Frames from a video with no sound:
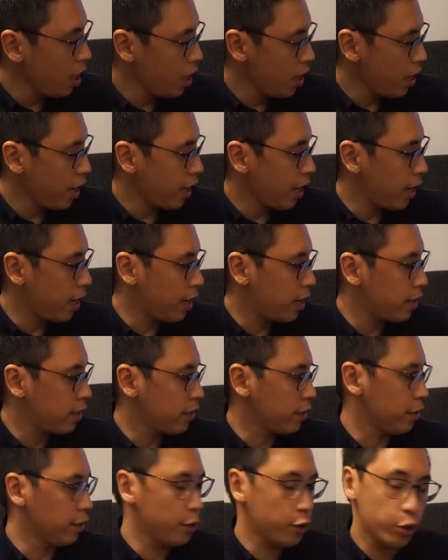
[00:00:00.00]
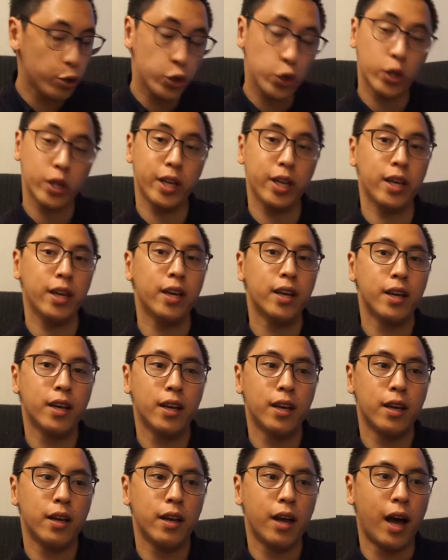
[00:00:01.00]
And usually
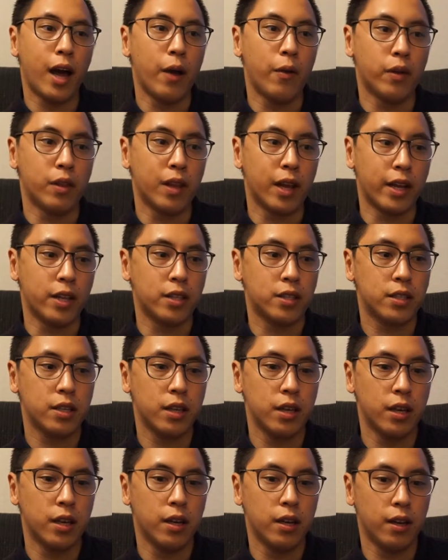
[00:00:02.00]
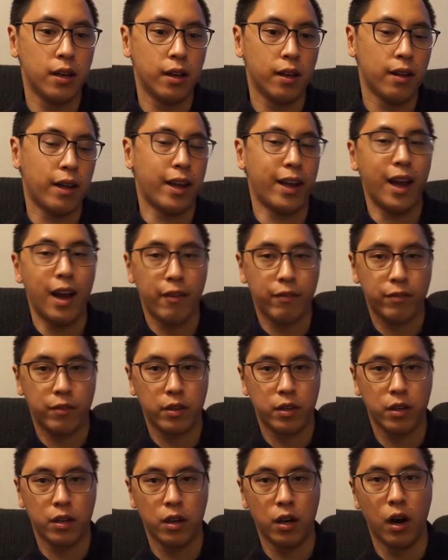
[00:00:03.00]
I would like to,
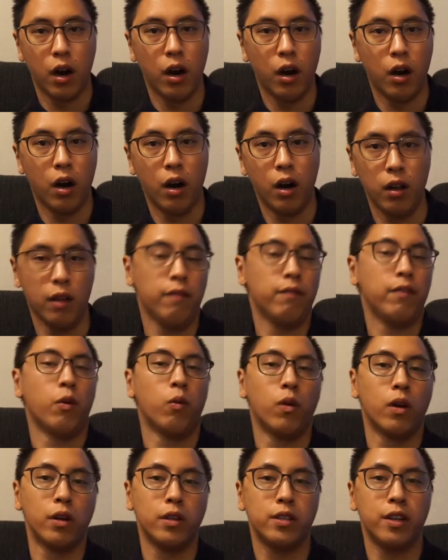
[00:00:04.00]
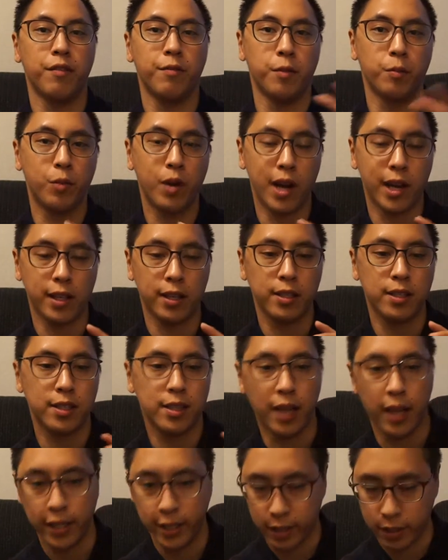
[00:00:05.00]
after all of the words have been practiced,
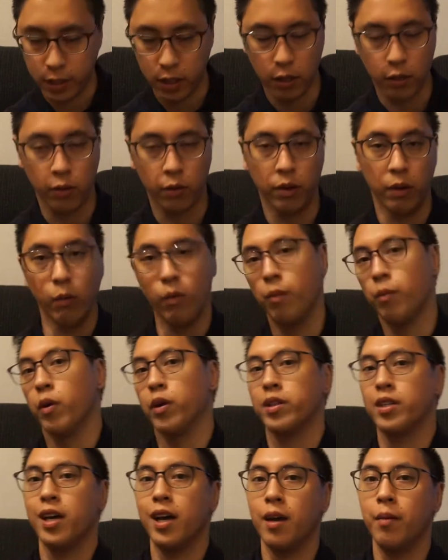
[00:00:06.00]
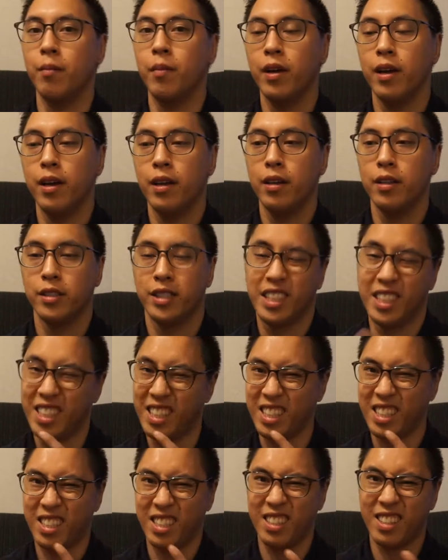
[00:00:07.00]
I just go through it one more time, just
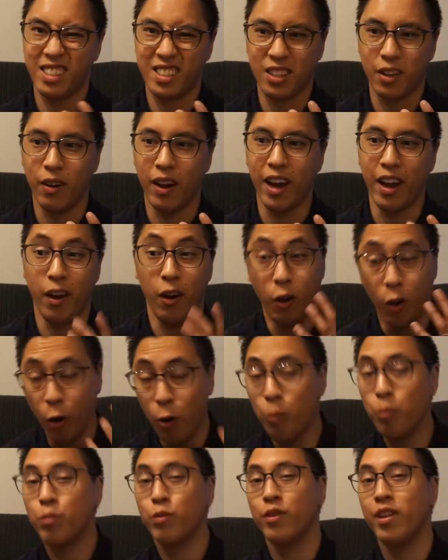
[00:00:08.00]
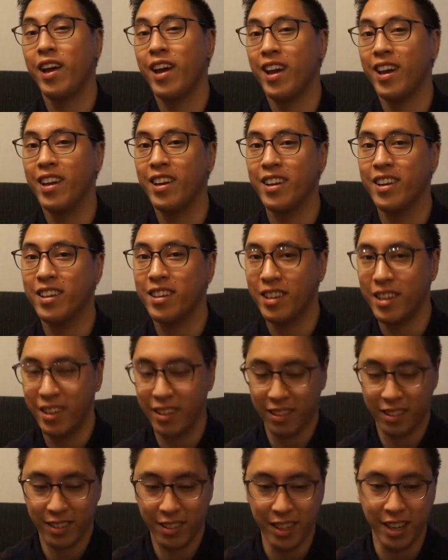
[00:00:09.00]
so I hope they get a
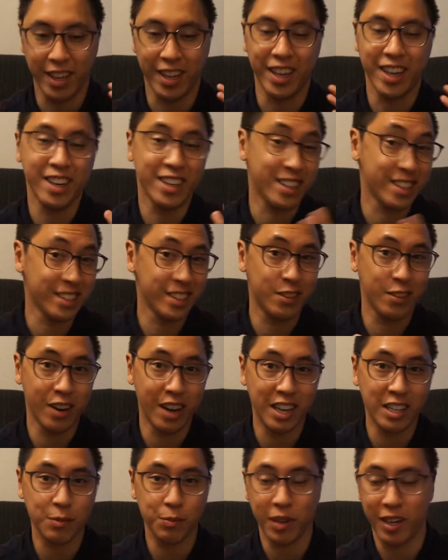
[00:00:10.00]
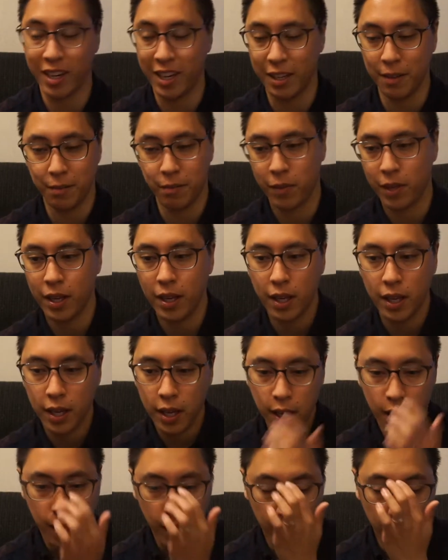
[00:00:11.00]
good grasp on it.
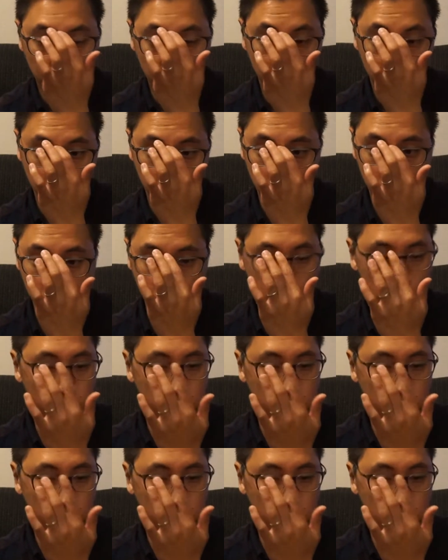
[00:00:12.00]
And